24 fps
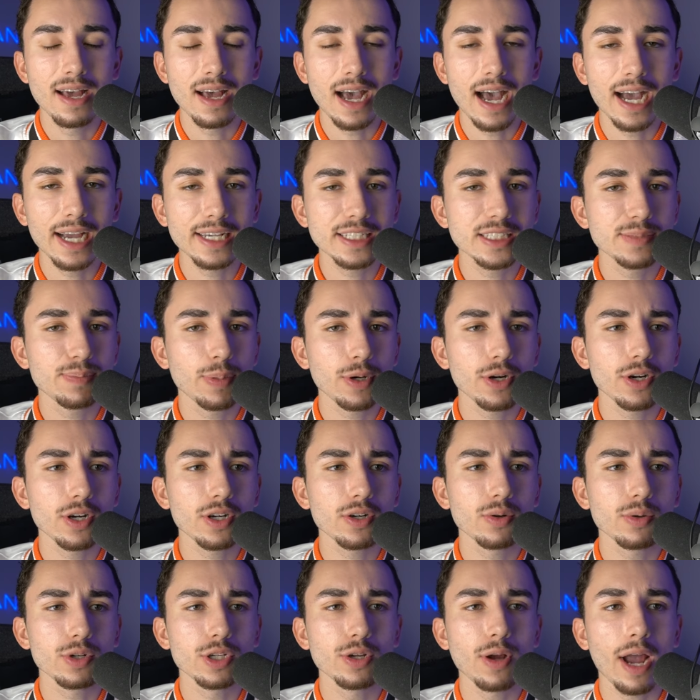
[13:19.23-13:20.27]

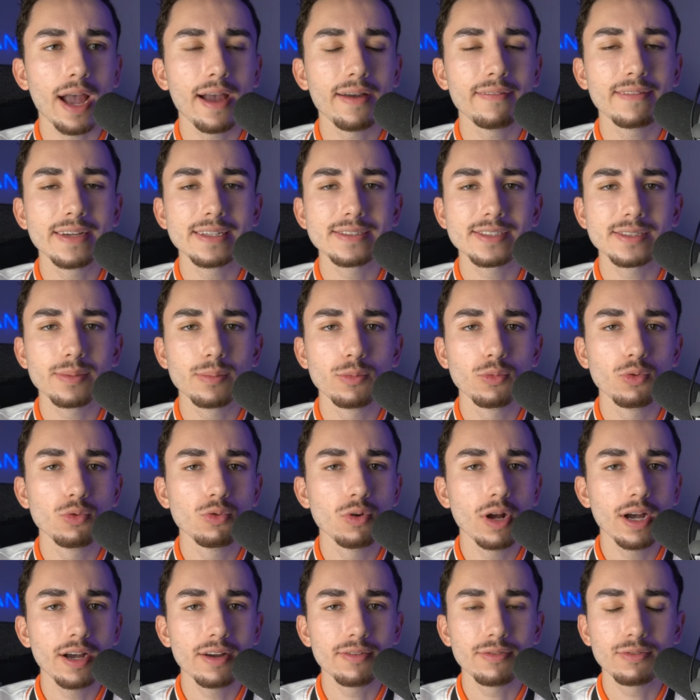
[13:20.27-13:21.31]
iceberg or you're having some
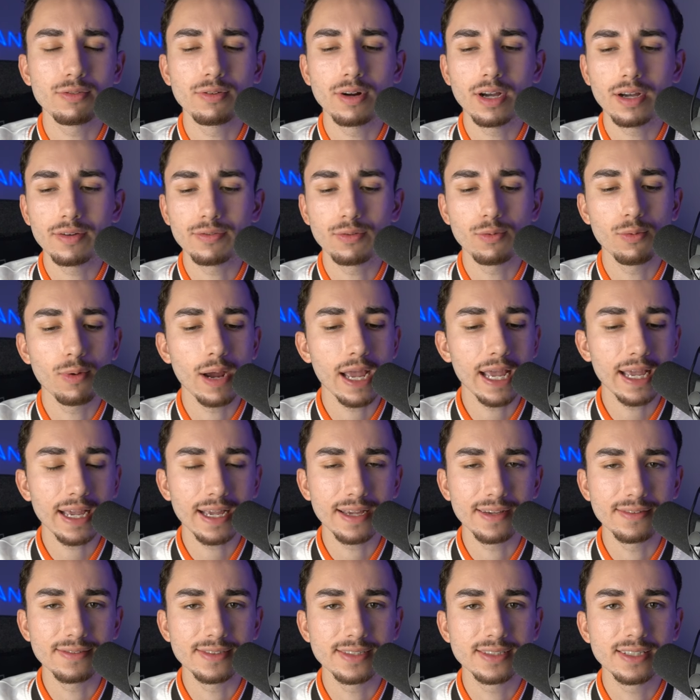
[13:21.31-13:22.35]
rough, rough
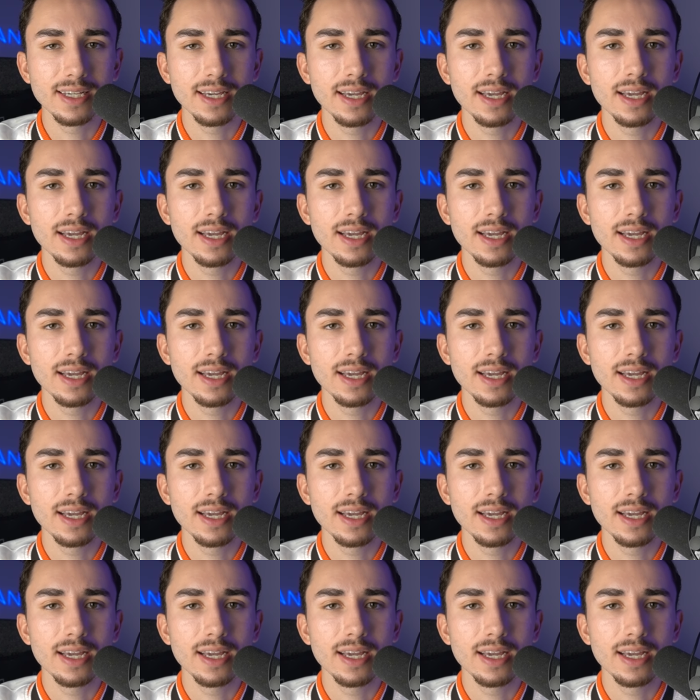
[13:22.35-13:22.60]
waves,